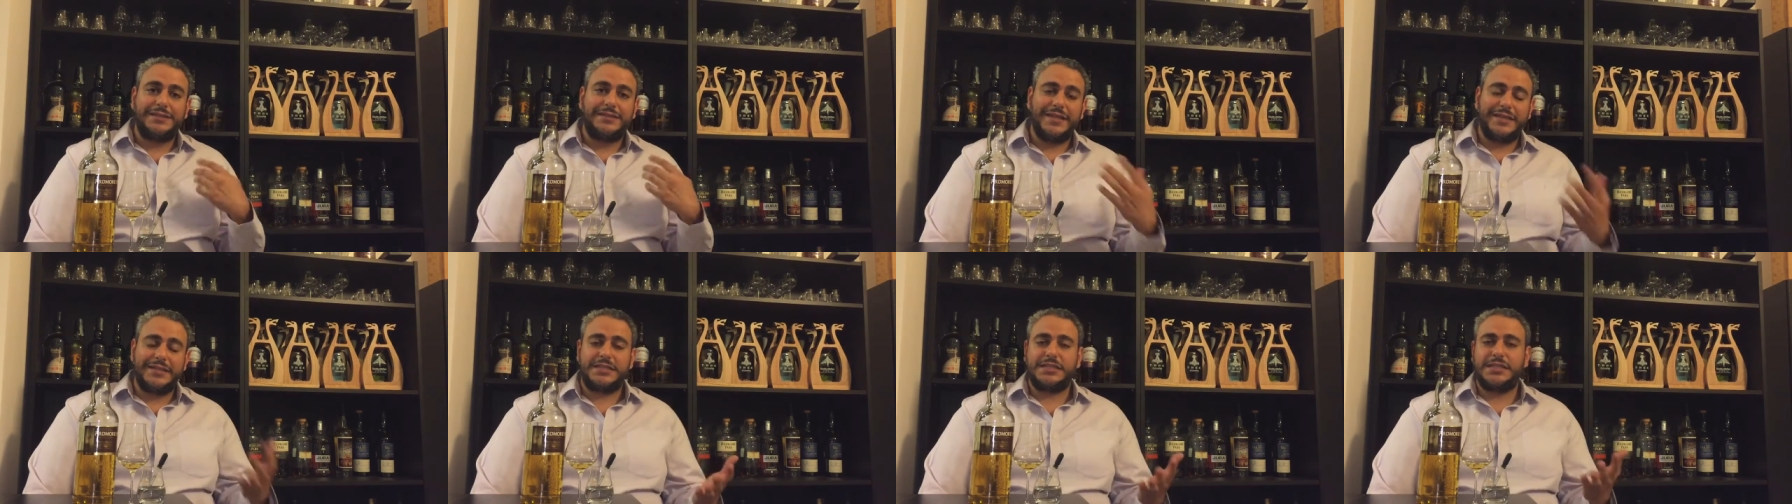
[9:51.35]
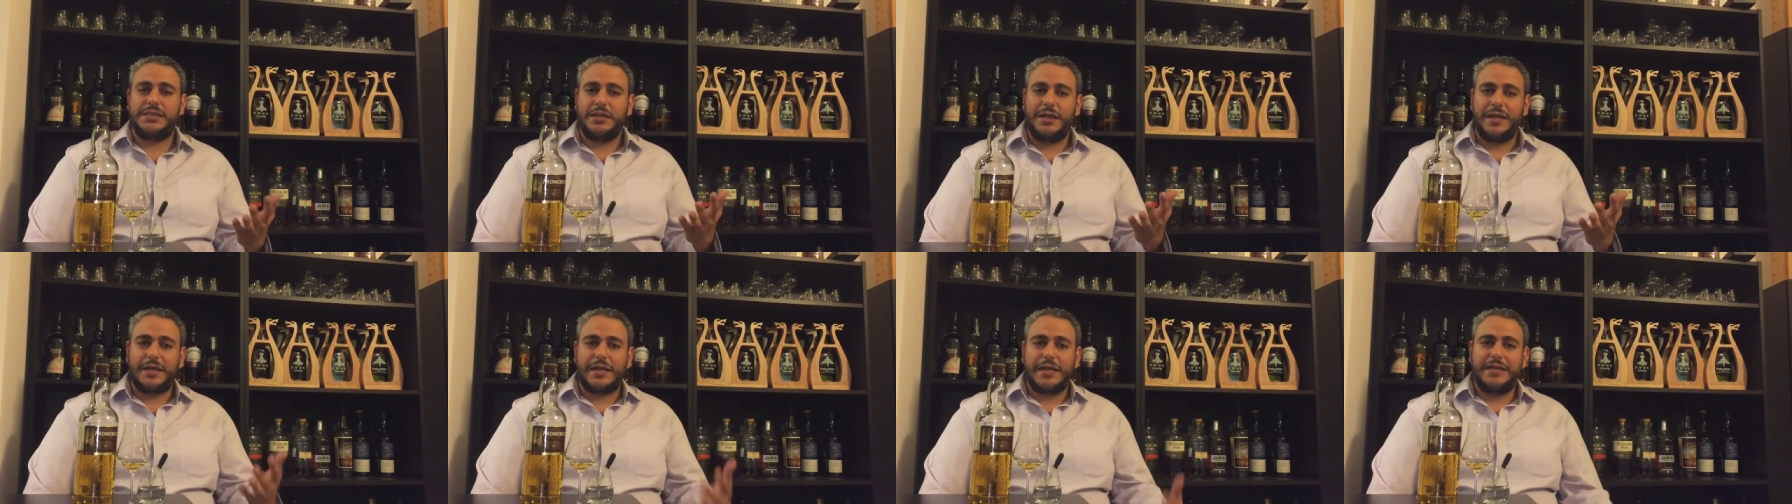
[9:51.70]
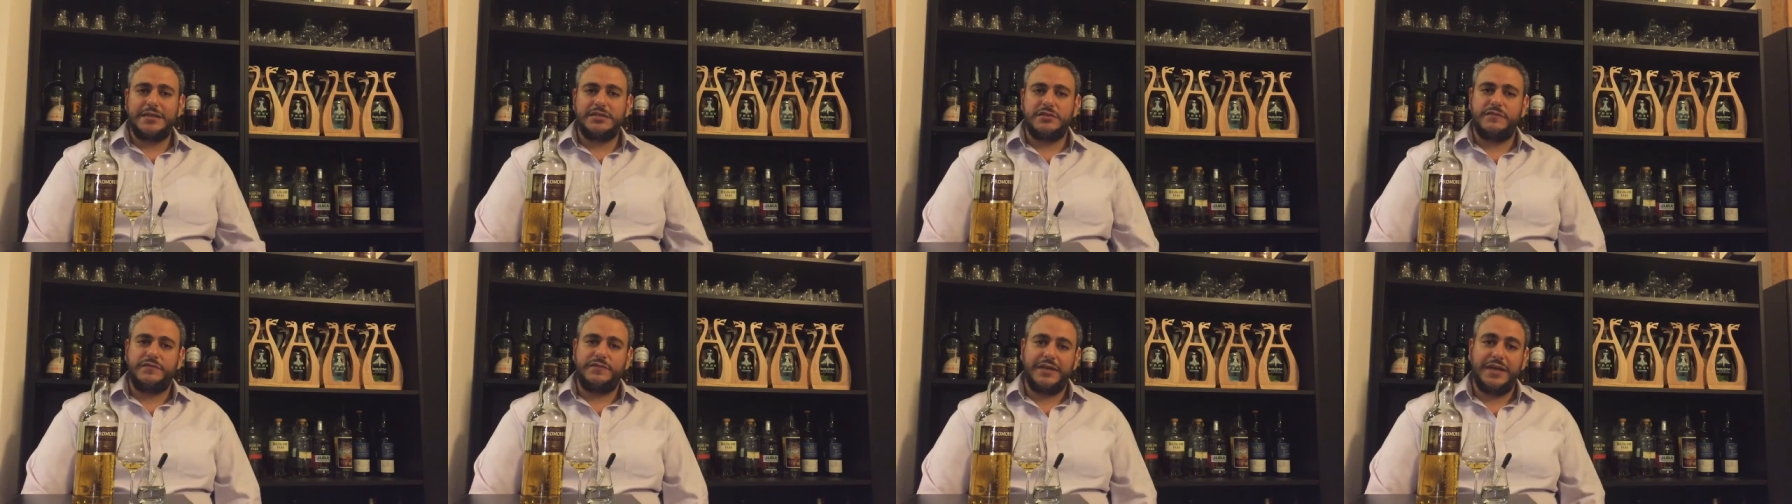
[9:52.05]
dislike
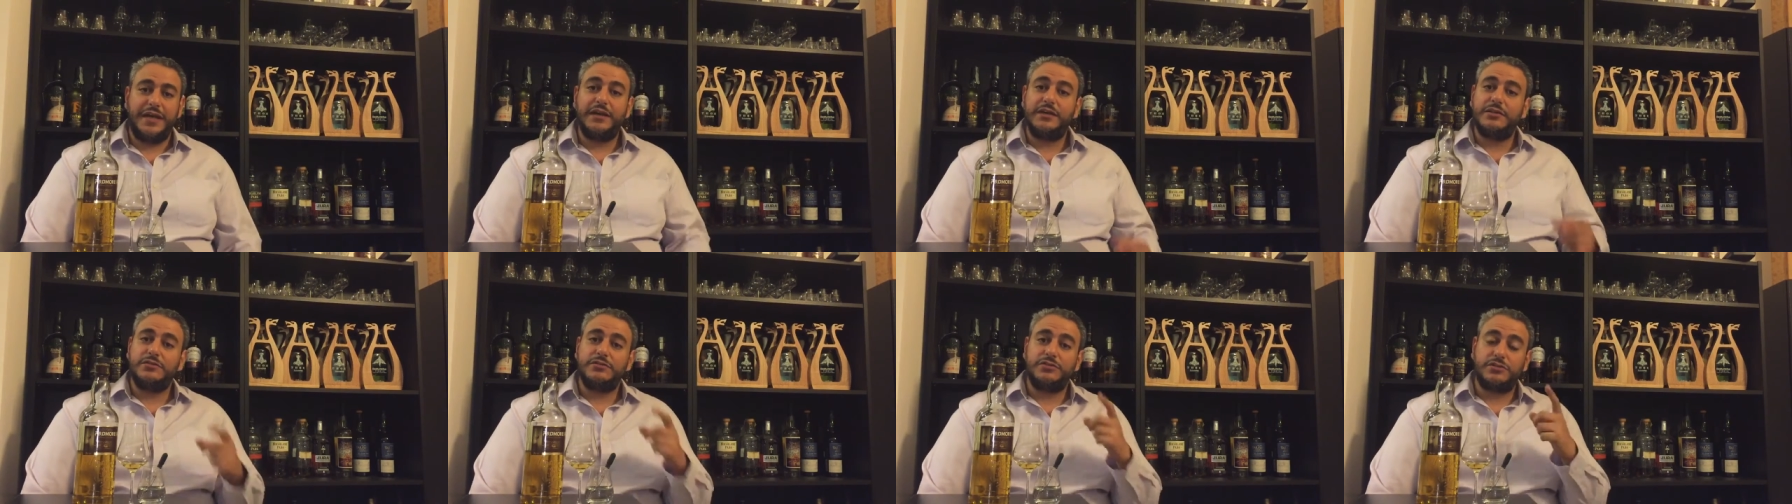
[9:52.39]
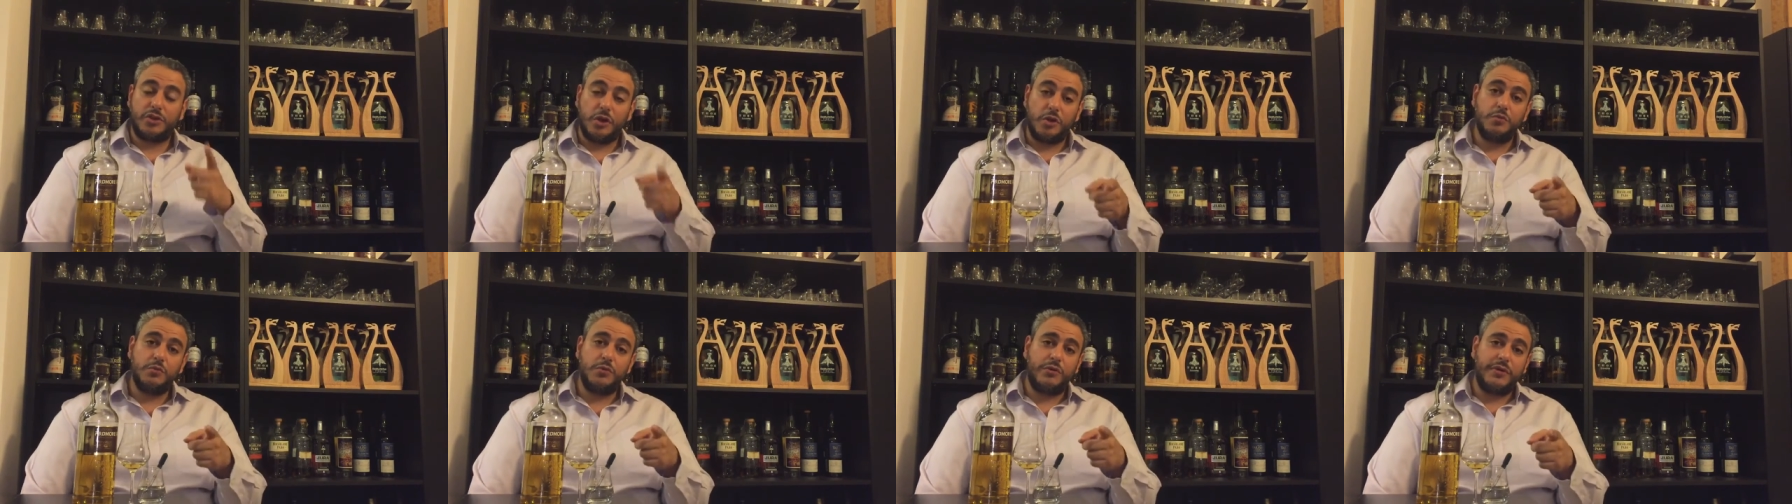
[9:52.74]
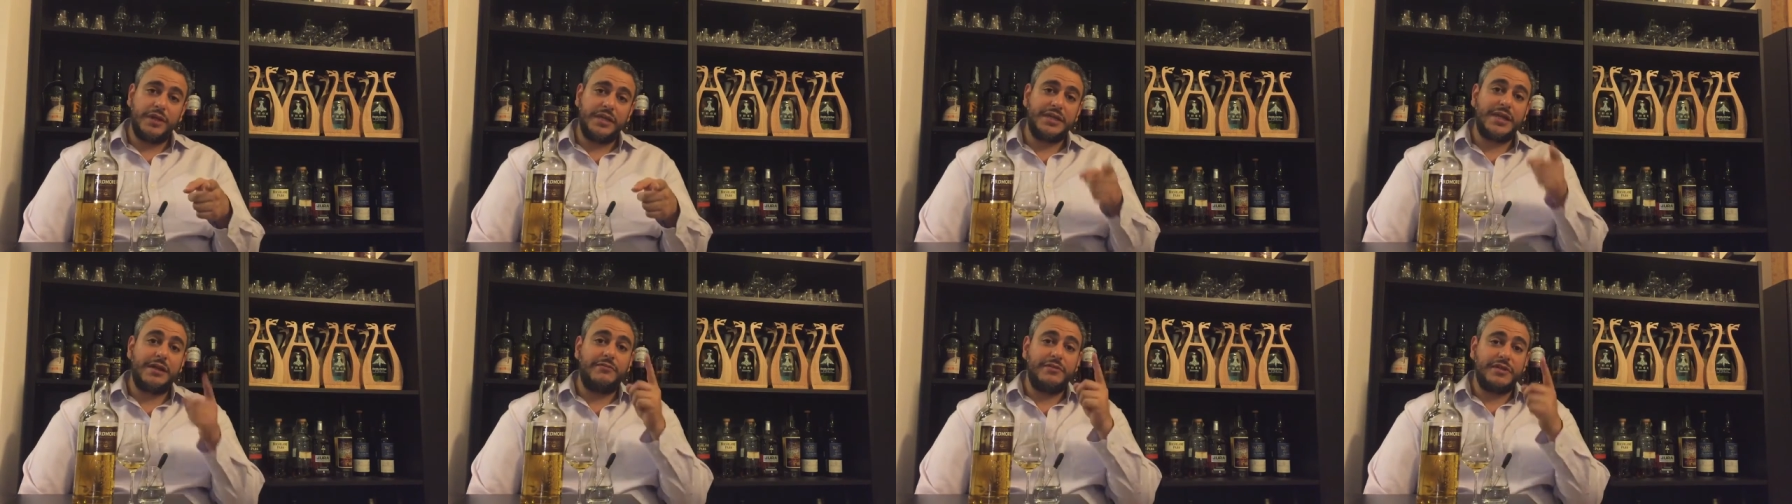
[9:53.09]
as of yet. Don't
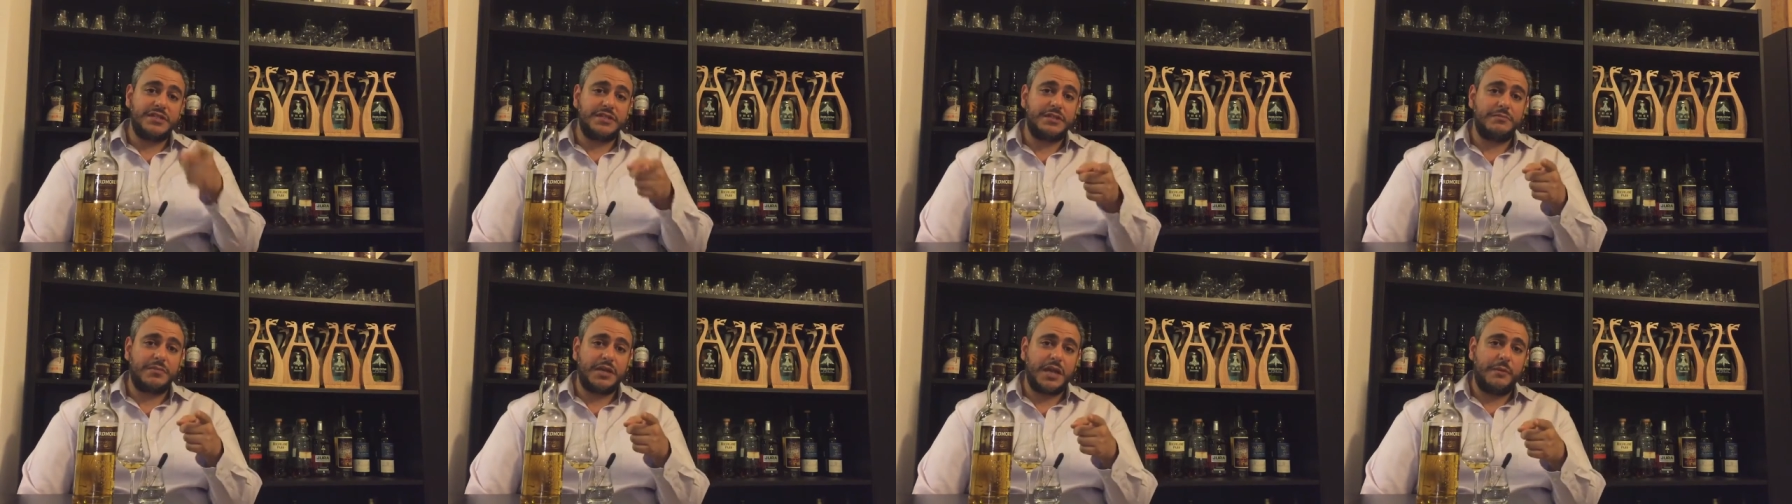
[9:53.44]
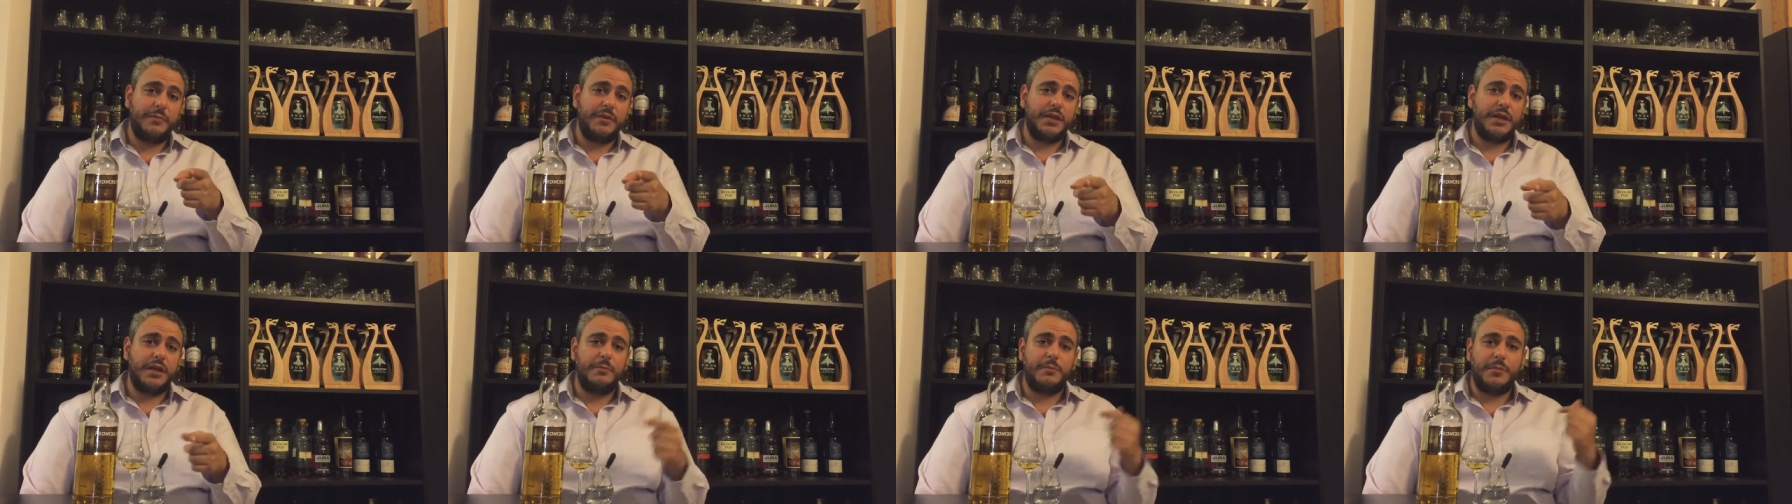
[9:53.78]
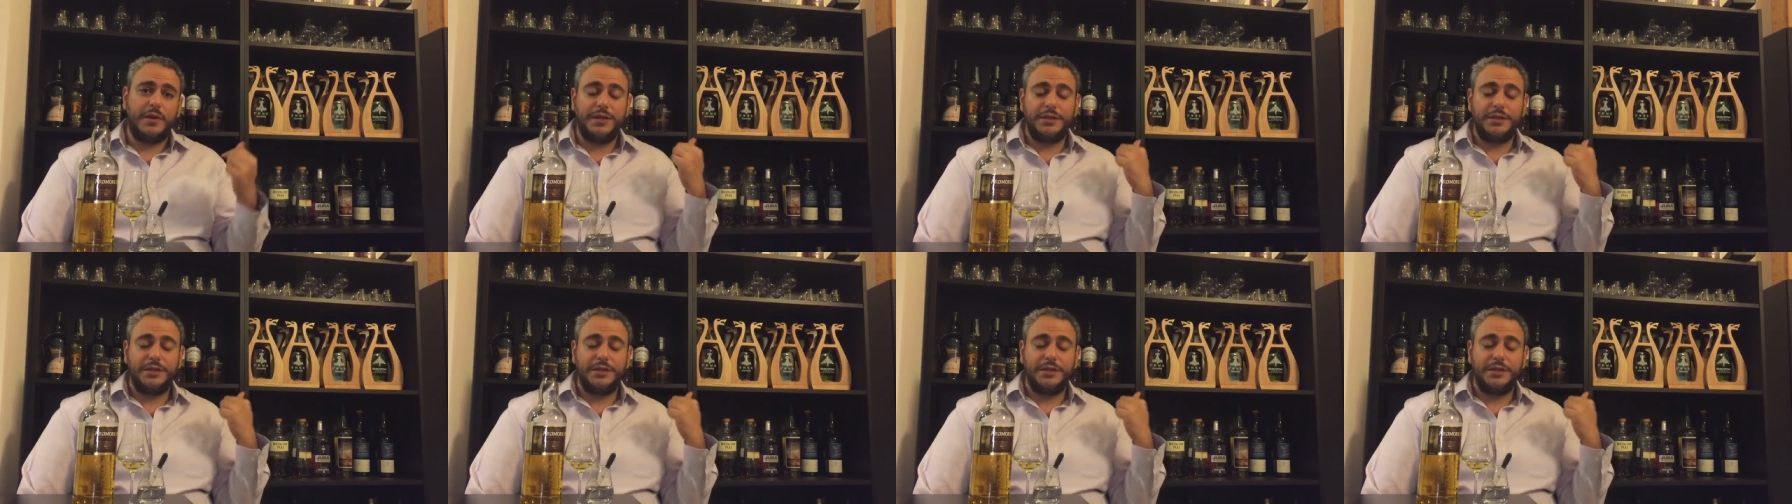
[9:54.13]
worry, there is some coming up.